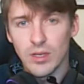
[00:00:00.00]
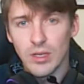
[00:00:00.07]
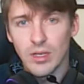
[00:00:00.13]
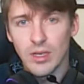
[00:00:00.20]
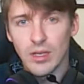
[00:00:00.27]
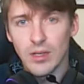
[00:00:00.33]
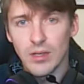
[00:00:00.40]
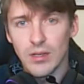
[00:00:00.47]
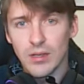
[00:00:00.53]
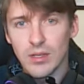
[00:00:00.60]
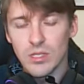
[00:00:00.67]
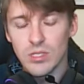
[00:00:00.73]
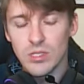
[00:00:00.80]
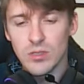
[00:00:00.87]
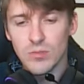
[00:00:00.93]
And
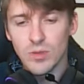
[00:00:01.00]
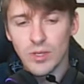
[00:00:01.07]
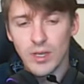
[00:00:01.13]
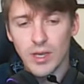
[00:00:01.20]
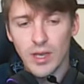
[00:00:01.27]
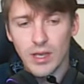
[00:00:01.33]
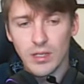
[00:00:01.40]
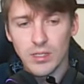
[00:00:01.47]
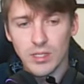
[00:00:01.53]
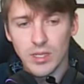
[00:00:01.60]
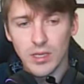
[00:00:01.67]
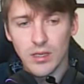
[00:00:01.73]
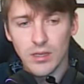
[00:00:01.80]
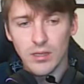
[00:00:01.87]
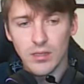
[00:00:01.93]
it's just really hard to
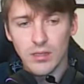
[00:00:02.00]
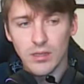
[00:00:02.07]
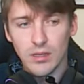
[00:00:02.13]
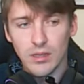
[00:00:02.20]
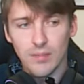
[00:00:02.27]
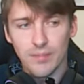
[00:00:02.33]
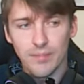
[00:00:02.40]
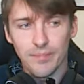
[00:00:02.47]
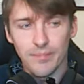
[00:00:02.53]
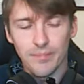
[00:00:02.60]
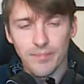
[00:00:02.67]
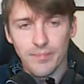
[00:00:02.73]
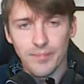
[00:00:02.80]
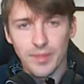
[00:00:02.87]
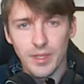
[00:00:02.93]
get um,
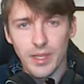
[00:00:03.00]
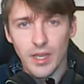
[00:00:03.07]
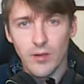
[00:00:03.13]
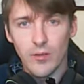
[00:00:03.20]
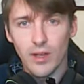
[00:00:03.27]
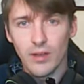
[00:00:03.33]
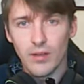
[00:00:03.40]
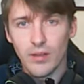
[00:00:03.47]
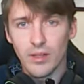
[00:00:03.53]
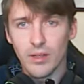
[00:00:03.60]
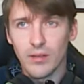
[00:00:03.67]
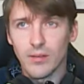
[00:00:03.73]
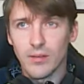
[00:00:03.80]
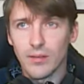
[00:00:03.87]
your head around it, and